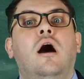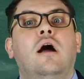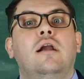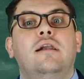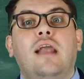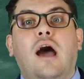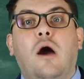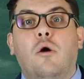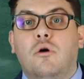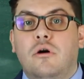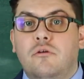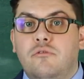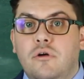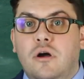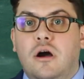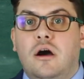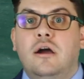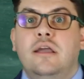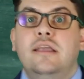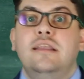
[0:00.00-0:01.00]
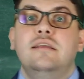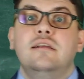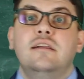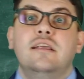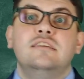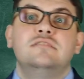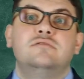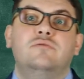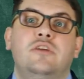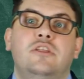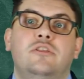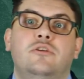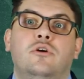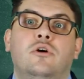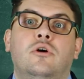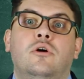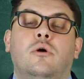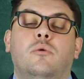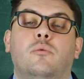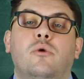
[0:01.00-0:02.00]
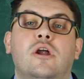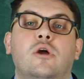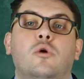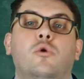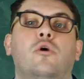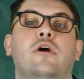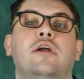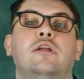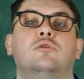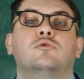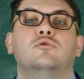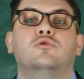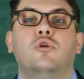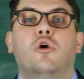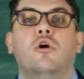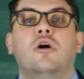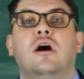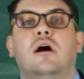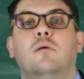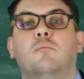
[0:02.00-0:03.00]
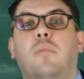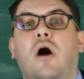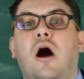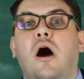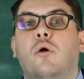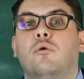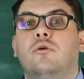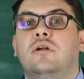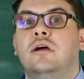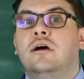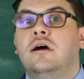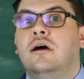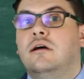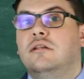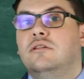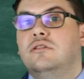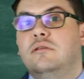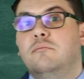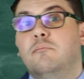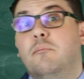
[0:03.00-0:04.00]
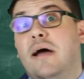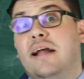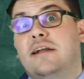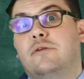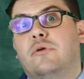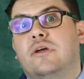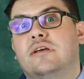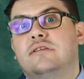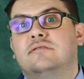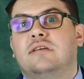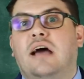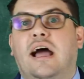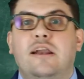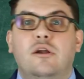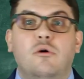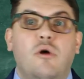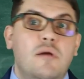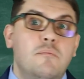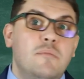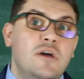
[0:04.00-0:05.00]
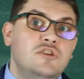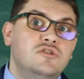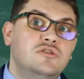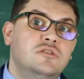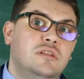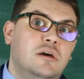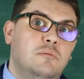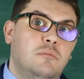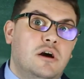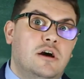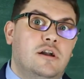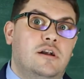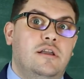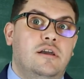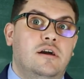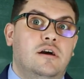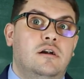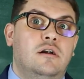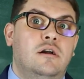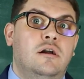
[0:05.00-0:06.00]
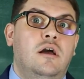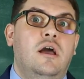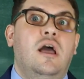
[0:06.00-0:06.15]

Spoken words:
Now, in the next video, we are going to talk about metrics. I know I mentioned them earlier,